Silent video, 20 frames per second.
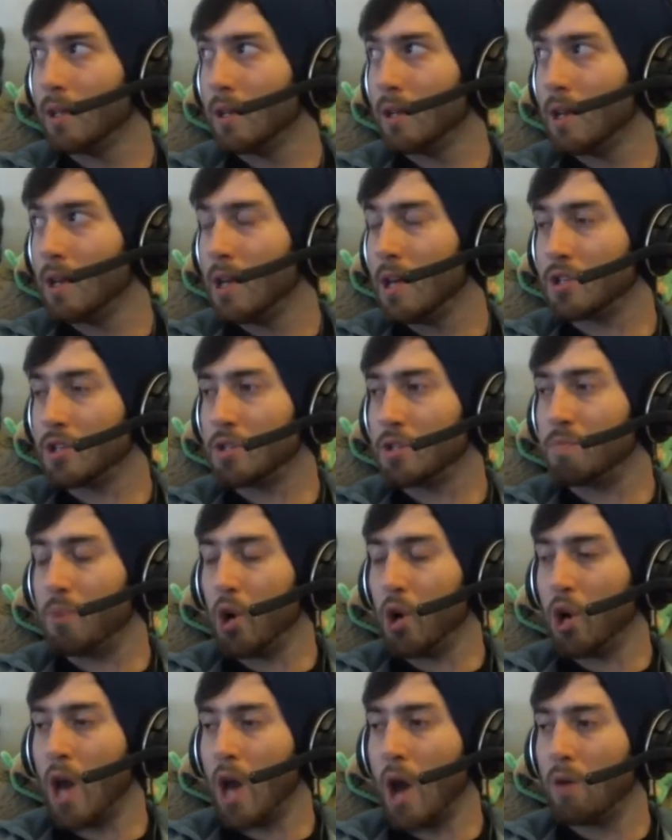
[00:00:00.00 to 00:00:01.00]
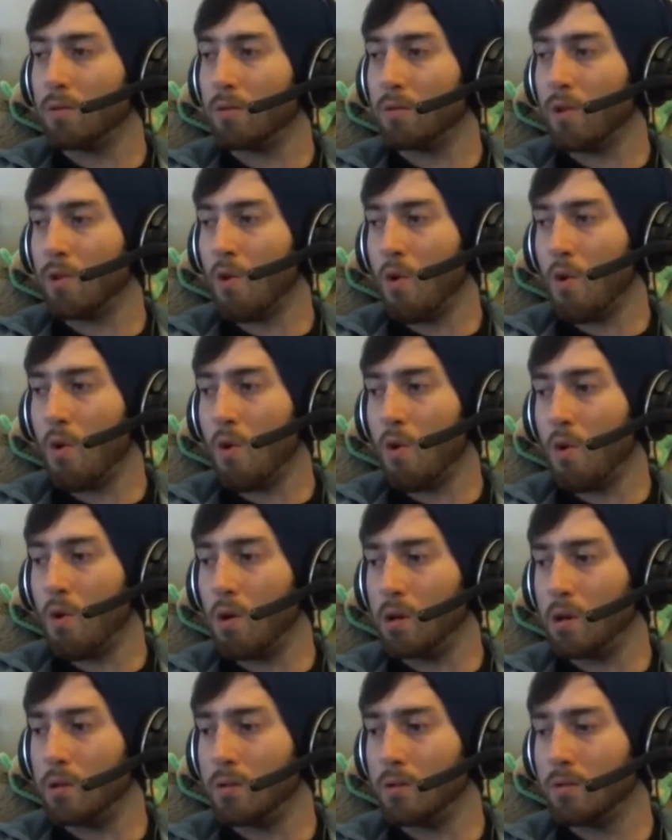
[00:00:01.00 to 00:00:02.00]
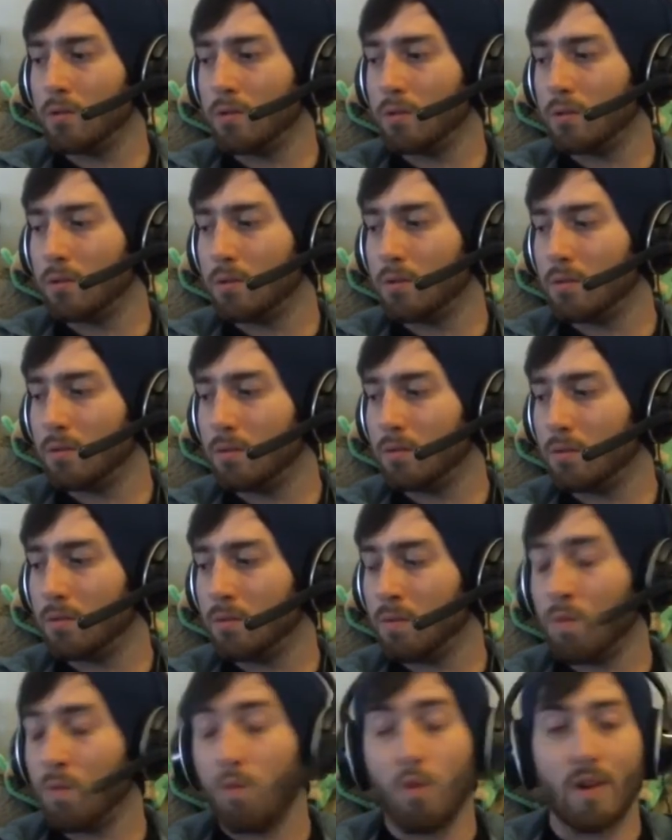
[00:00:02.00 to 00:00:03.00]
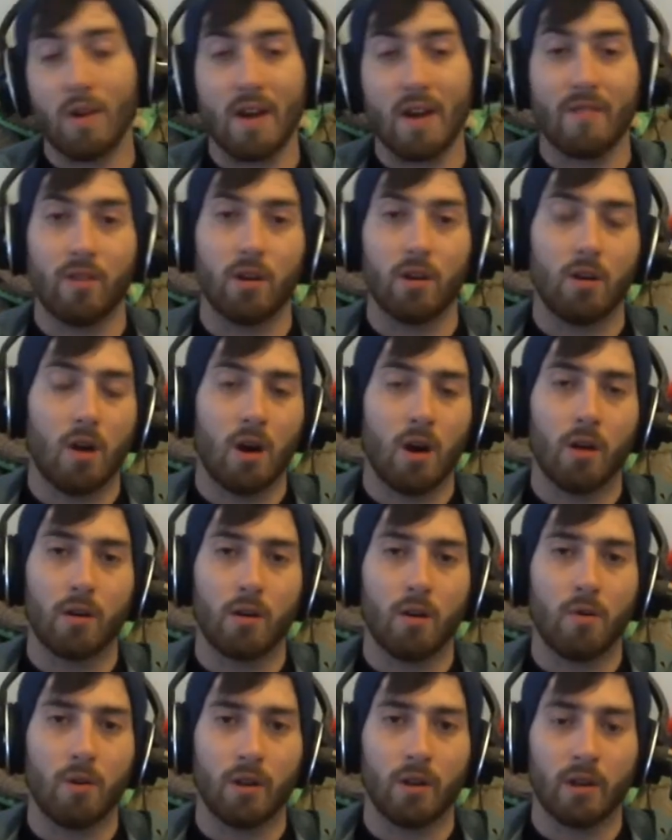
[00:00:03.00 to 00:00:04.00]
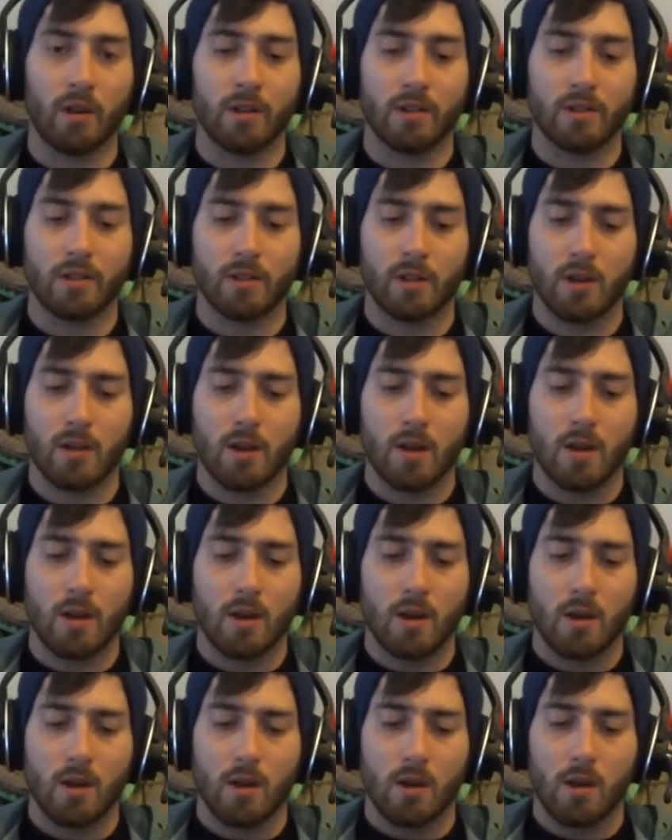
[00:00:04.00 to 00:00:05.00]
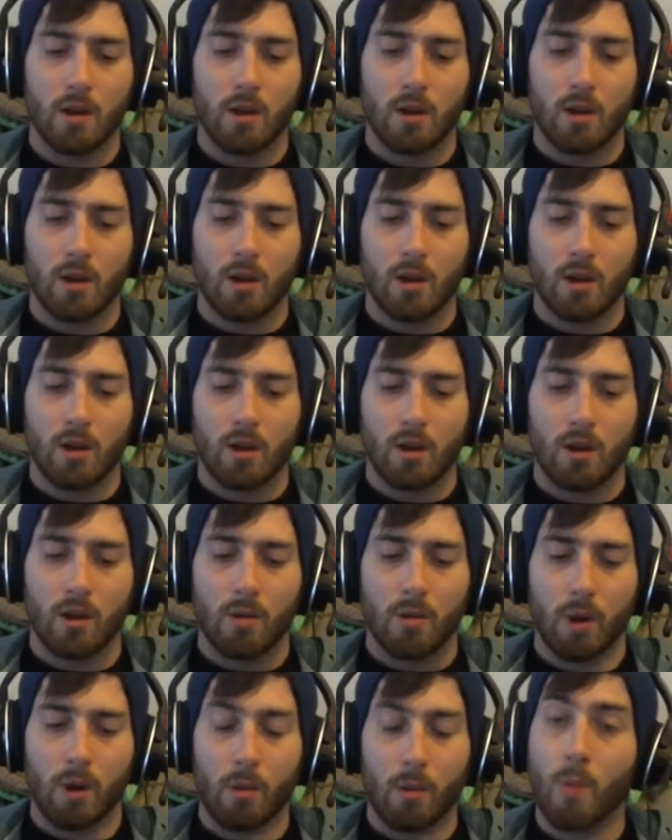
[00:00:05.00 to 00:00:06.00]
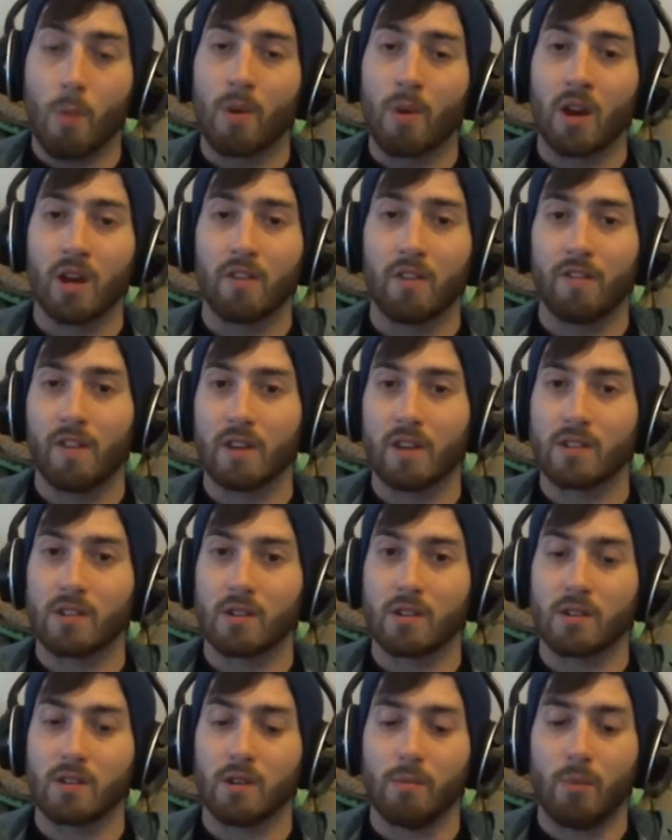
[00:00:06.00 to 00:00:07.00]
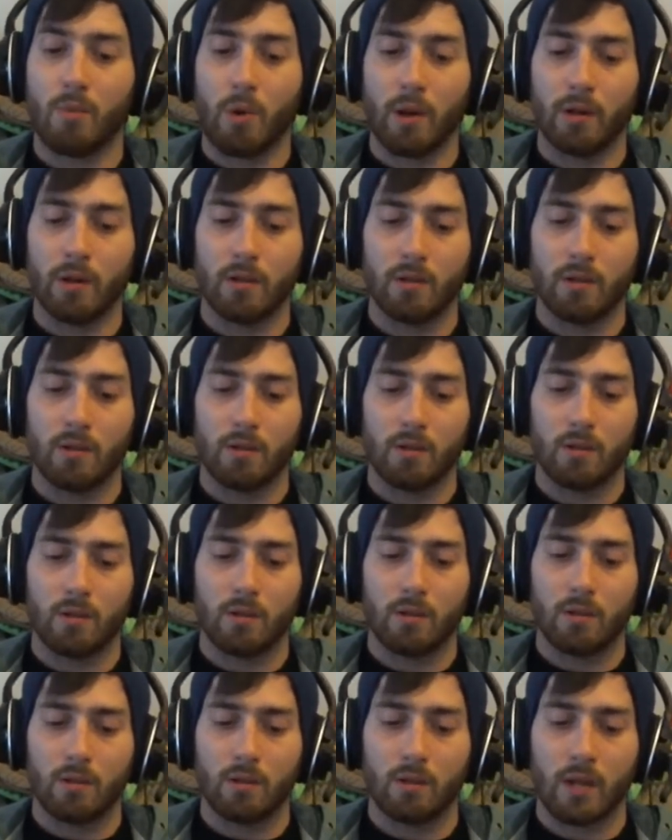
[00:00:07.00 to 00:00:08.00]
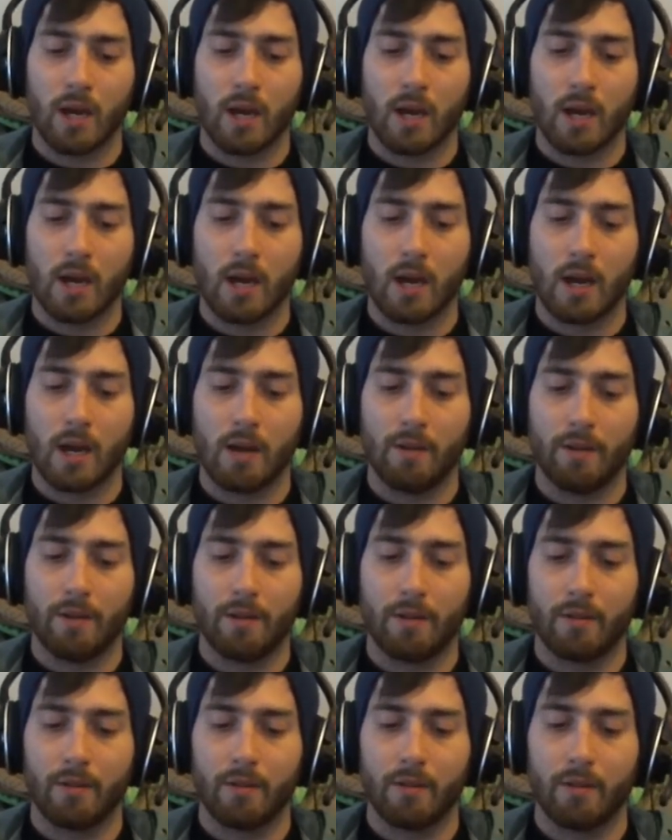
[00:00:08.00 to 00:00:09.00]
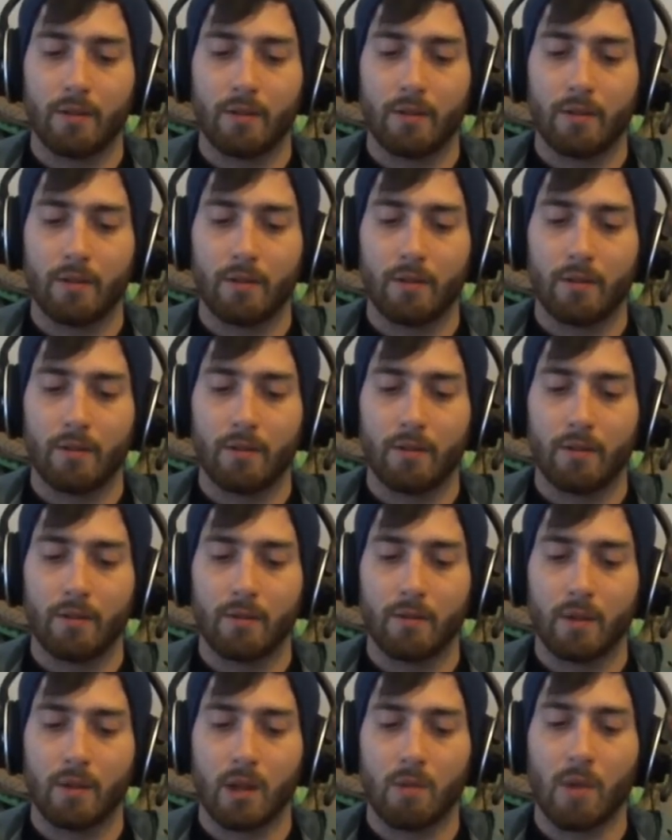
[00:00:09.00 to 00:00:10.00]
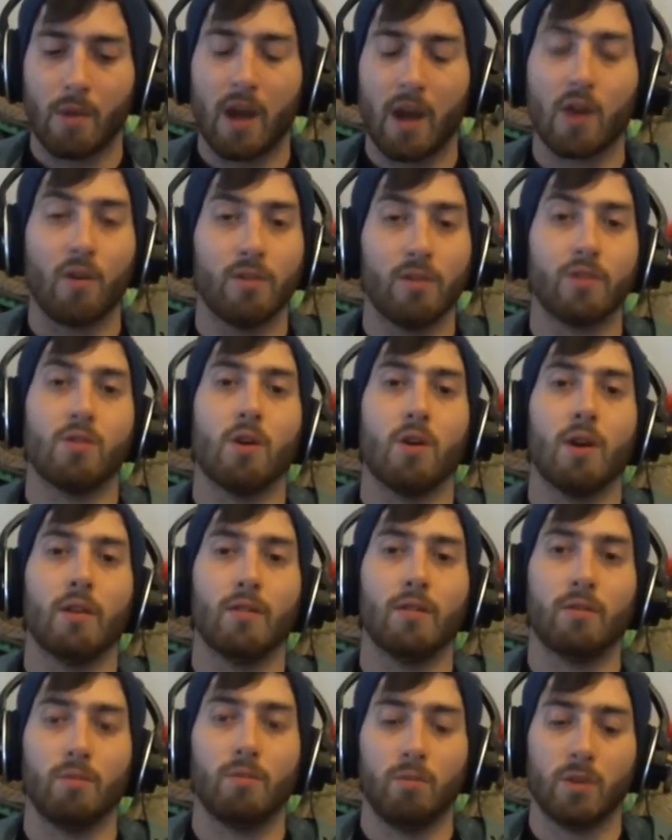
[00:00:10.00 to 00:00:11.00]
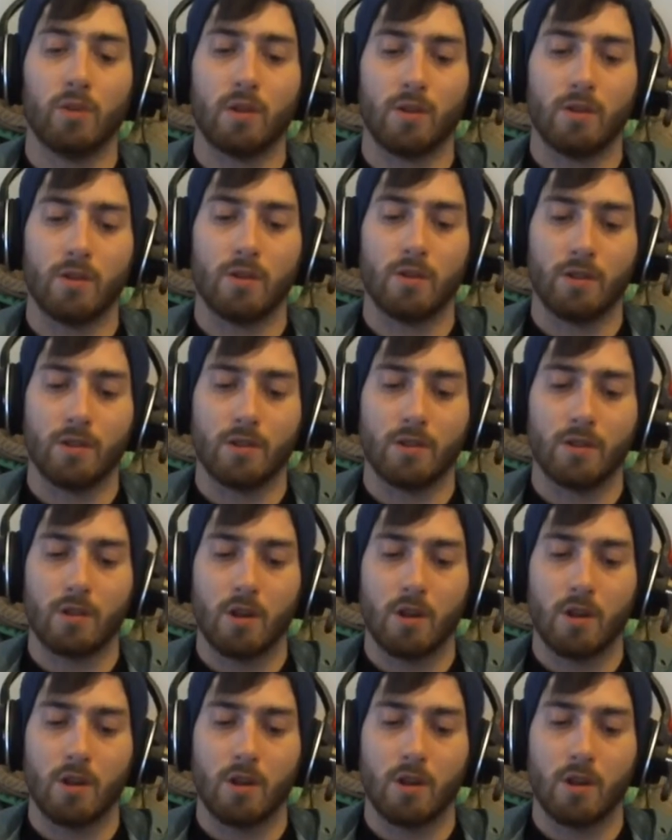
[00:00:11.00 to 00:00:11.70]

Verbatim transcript: it's just burnout, or whatever. I don't know what it is. But I'm hoping I can fix it at some point and get back on the grind, because